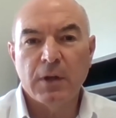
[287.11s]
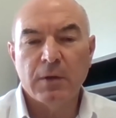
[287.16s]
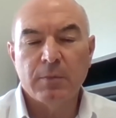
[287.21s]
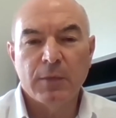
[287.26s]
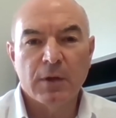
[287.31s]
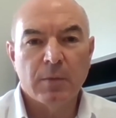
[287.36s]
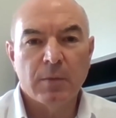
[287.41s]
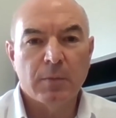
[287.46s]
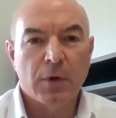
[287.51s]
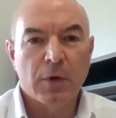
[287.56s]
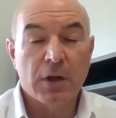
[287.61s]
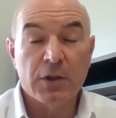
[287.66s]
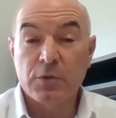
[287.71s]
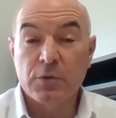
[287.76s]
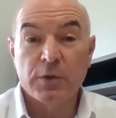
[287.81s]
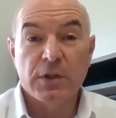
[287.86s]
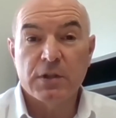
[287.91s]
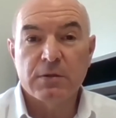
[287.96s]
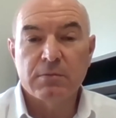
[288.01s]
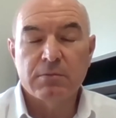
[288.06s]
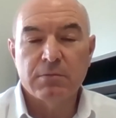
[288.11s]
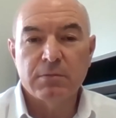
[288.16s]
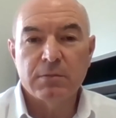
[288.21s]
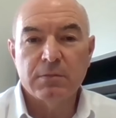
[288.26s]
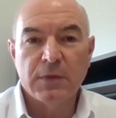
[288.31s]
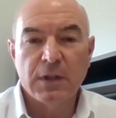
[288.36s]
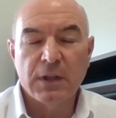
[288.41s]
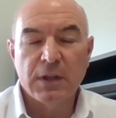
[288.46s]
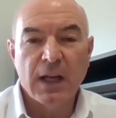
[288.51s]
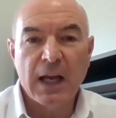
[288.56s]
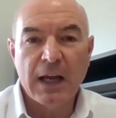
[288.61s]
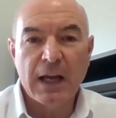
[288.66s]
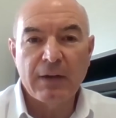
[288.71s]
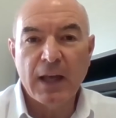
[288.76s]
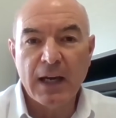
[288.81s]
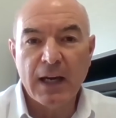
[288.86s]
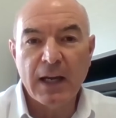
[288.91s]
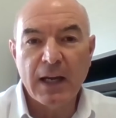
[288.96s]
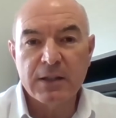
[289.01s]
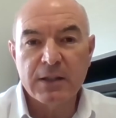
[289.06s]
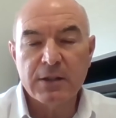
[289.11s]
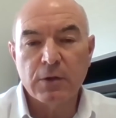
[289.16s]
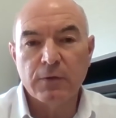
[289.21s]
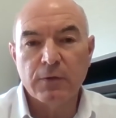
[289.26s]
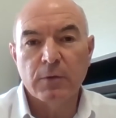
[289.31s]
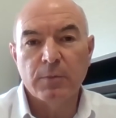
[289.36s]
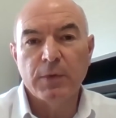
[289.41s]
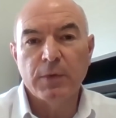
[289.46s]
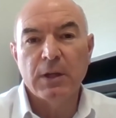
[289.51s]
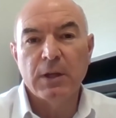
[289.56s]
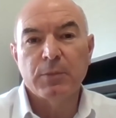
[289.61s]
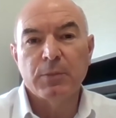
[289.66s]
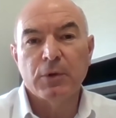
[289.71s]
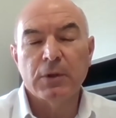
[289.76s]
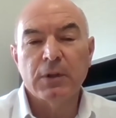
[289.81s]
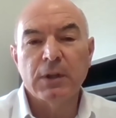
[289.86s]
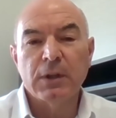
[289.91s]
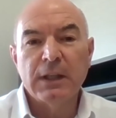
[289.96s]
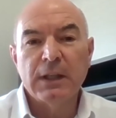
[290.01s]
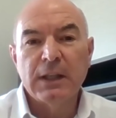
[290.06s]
in middle of March, we just didn't have that answer for people.